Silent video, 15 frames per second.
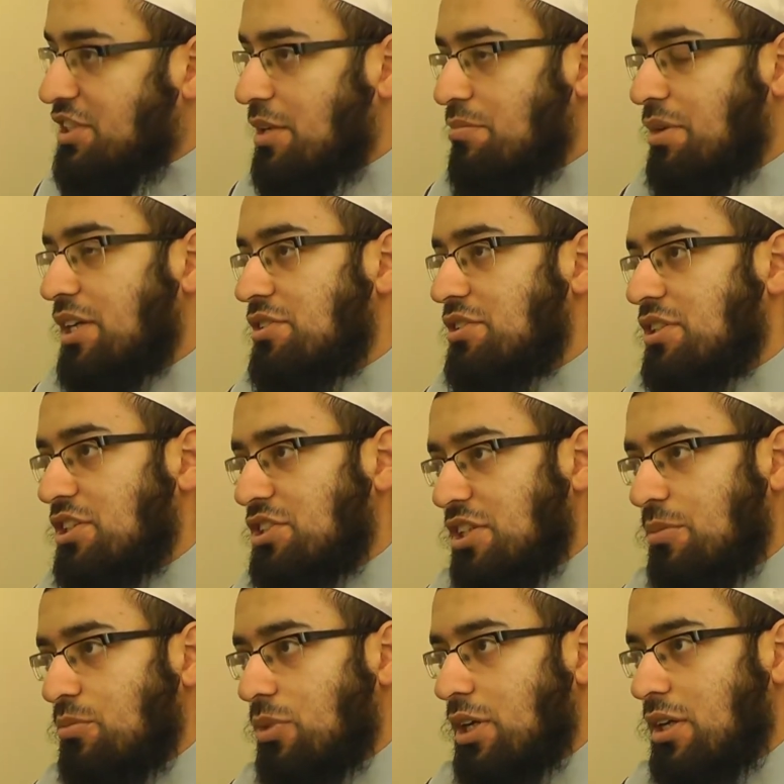place, in the
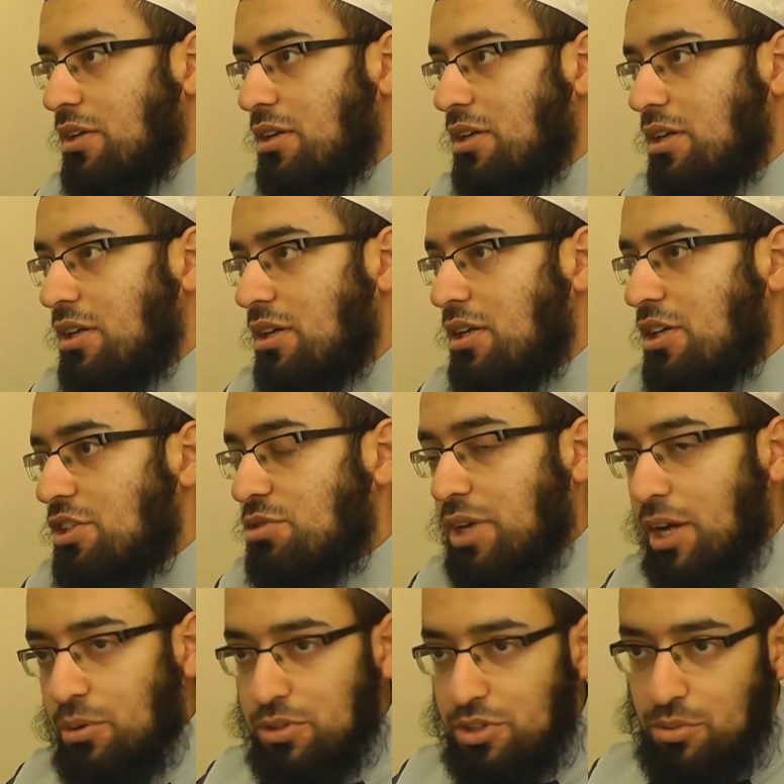same way. So
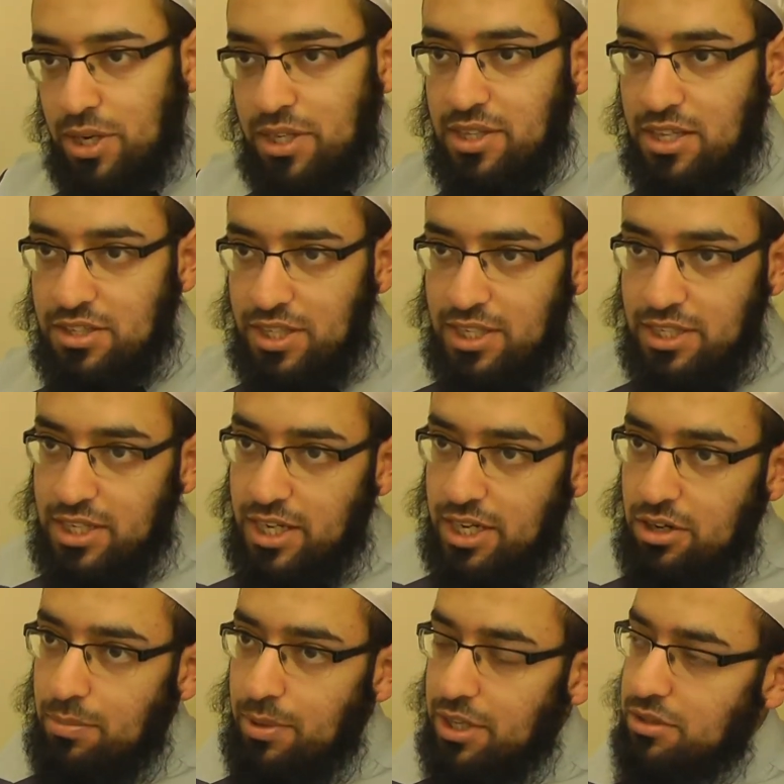now the way that they
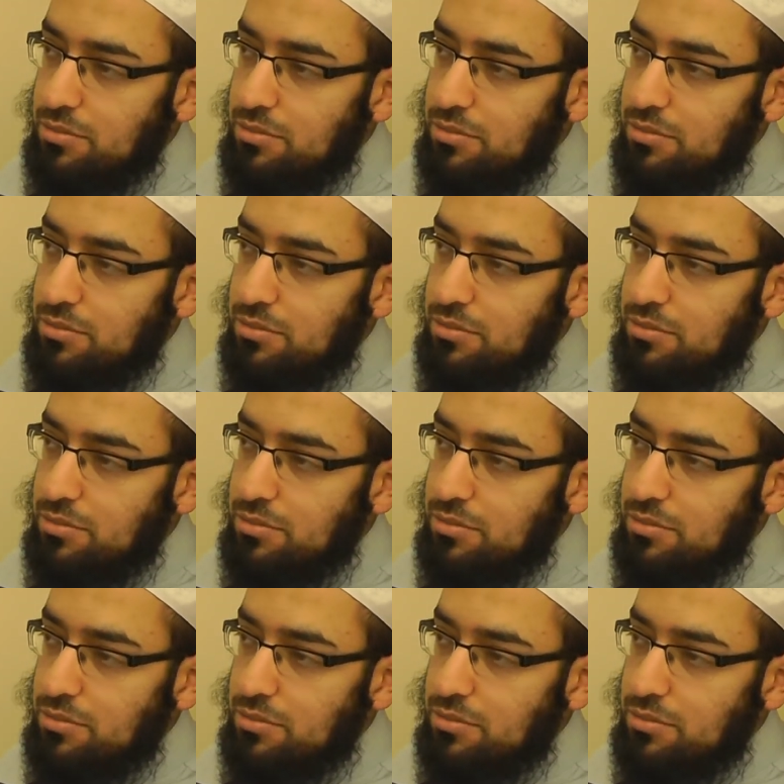care about